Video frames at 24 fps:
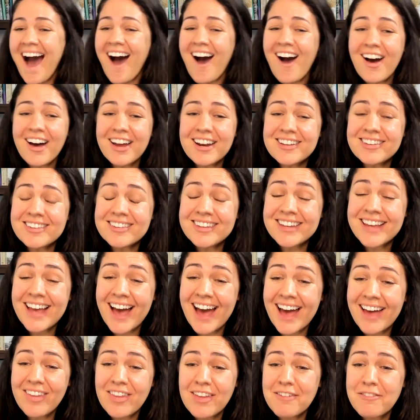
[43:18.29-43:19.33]
Honestly,
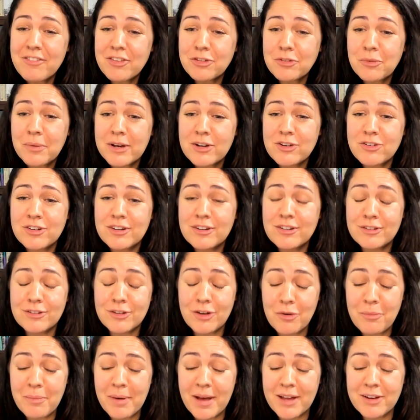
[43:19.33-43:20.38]
I love this question
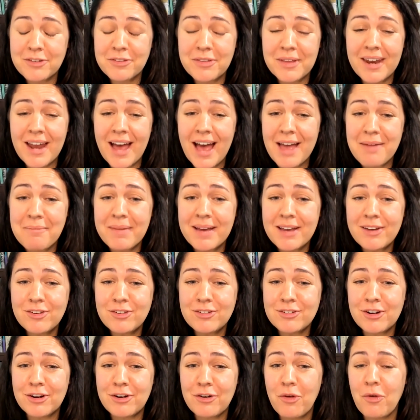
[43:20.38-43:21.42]
so much that I might just
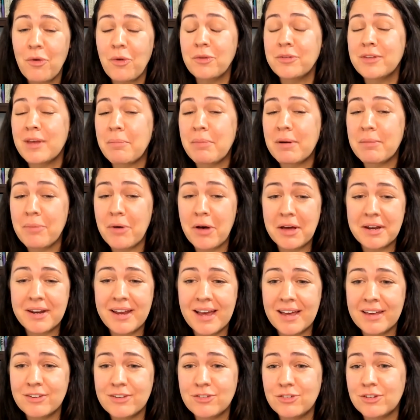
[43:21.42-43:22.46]
start a whole separate
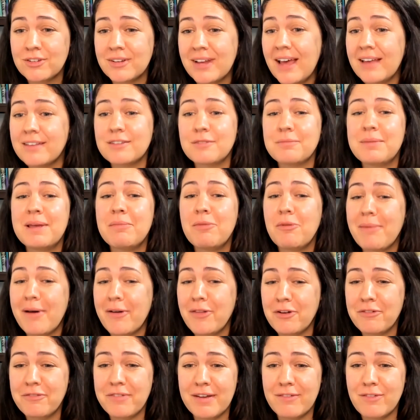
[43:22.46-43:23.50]
podcast just asking people about
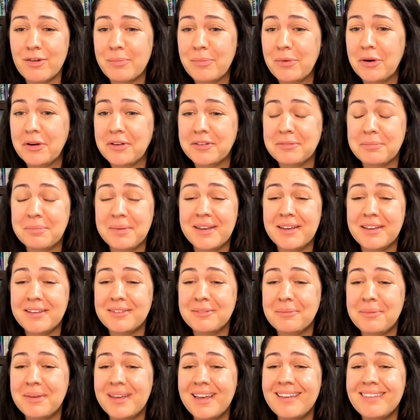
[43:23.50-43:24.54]
their favorite books
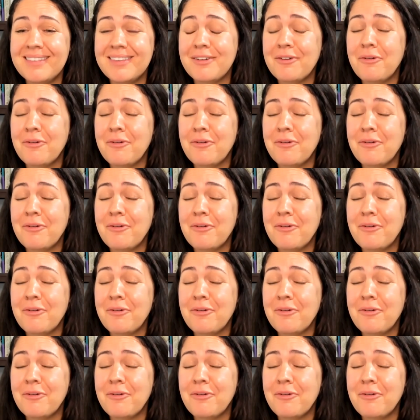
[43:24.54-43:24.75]
because we get.